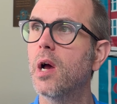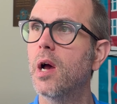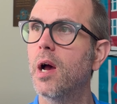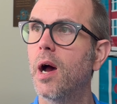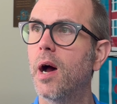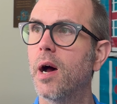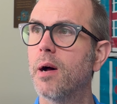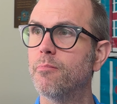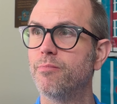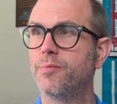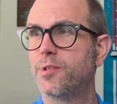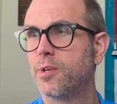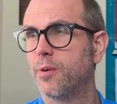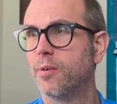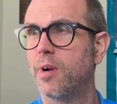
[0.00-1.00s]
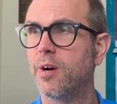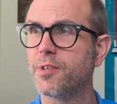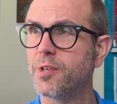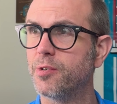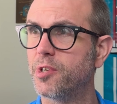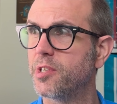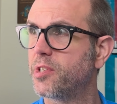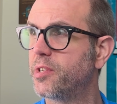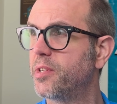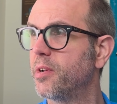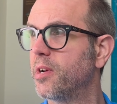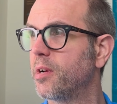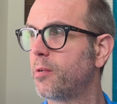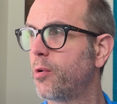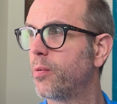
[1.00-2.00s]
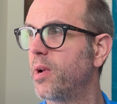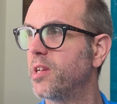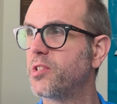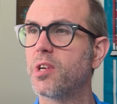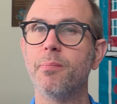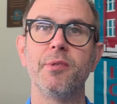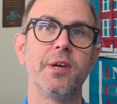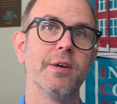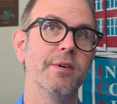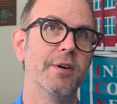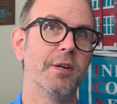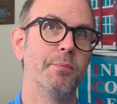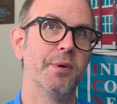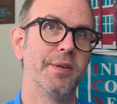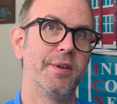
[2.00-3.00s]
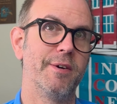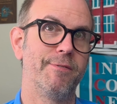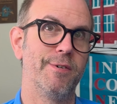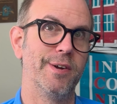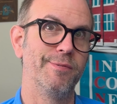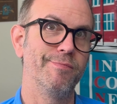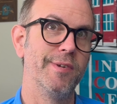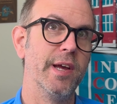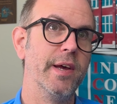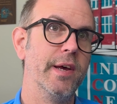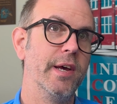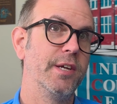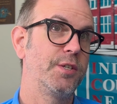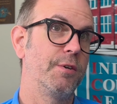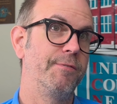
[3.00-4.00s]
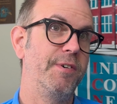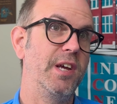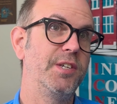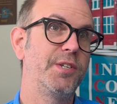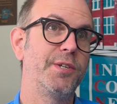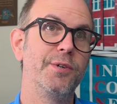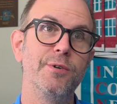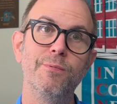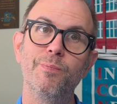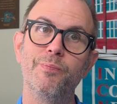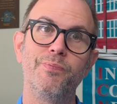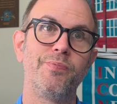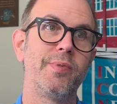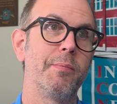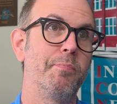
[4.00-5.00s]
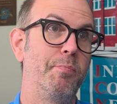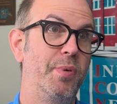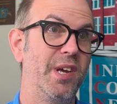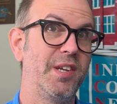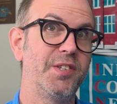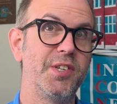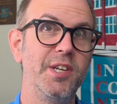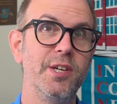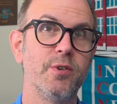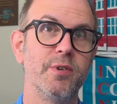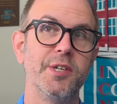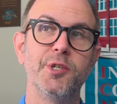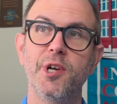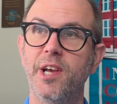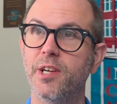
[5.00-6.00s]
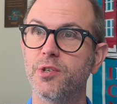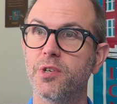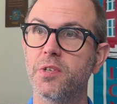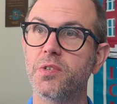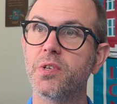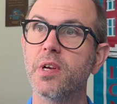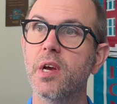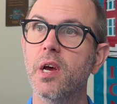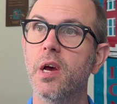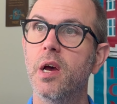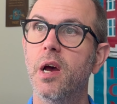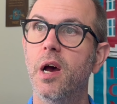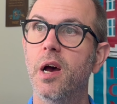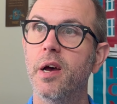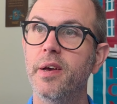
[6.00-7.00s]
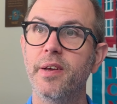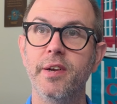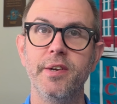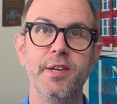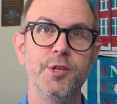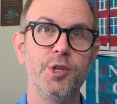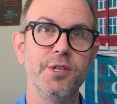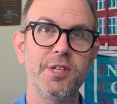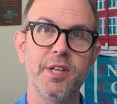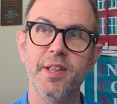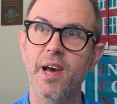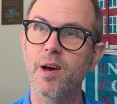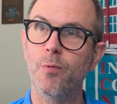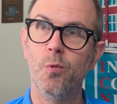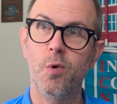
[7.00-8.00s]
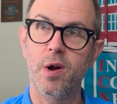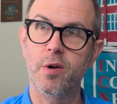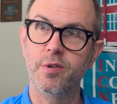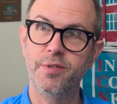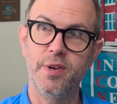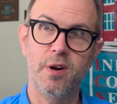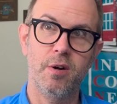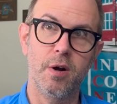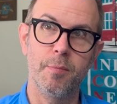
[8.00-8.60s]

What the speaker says: So it also just creates something a little bit different. So phase 2, big scenery changes. In addition to that, where there are